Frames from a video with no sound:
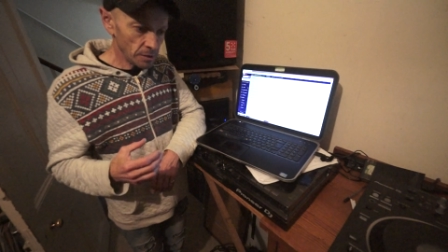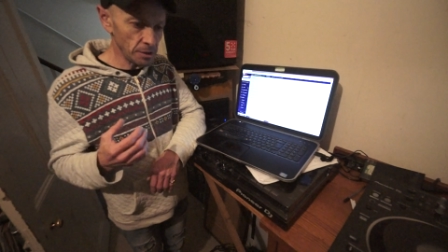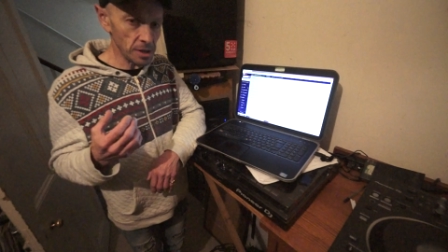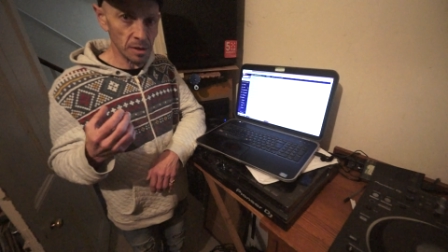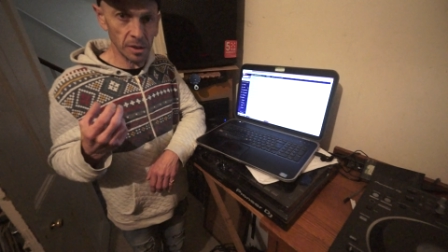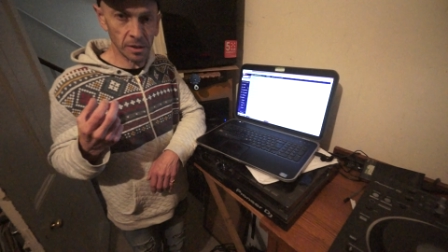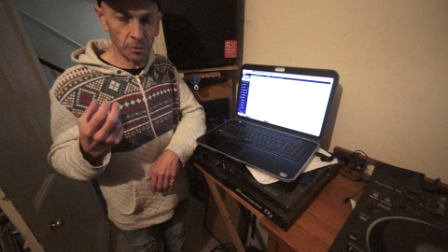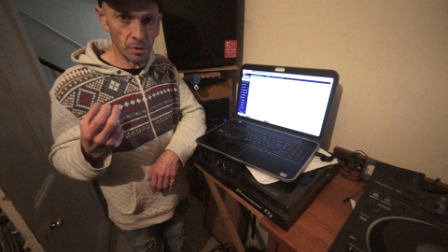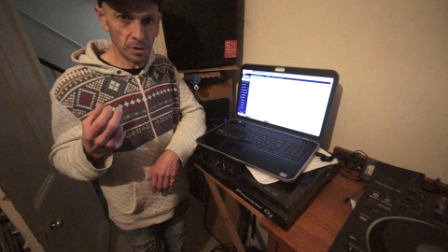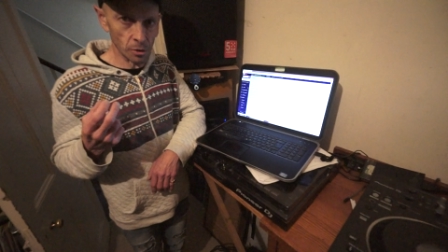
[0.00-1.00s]
the
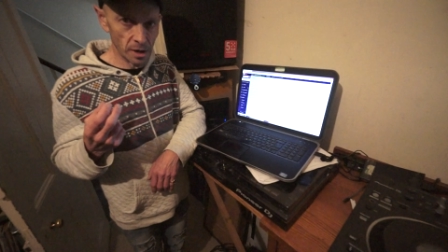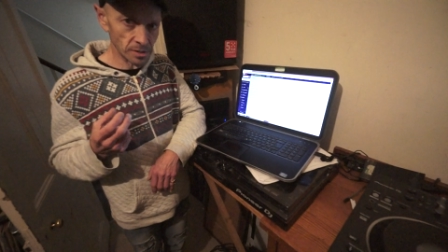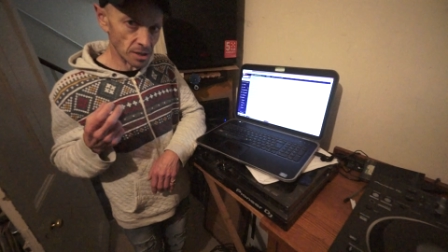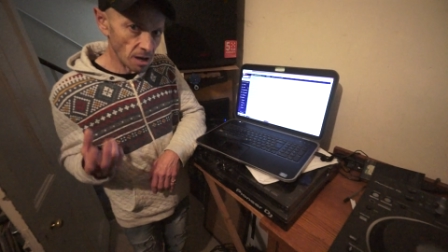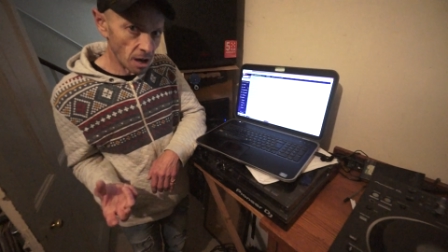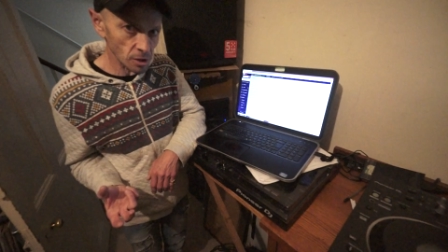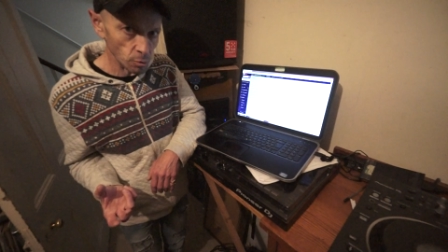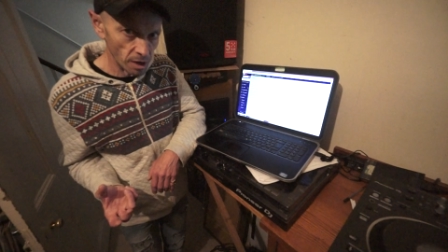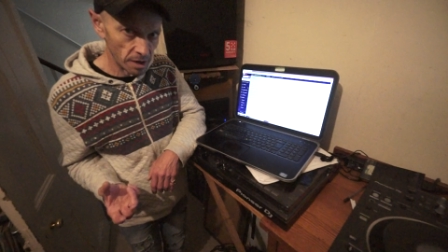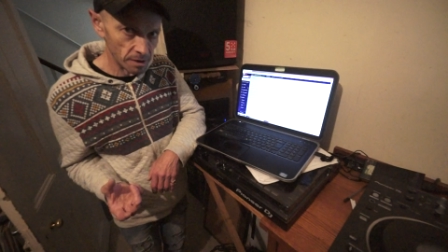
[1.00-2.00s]
correct
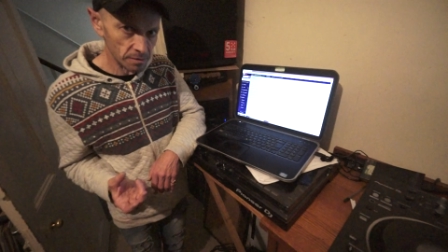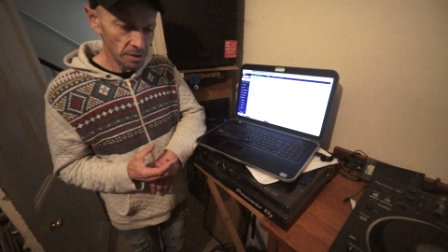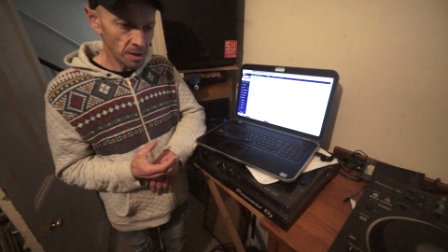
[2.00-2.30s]
hardware,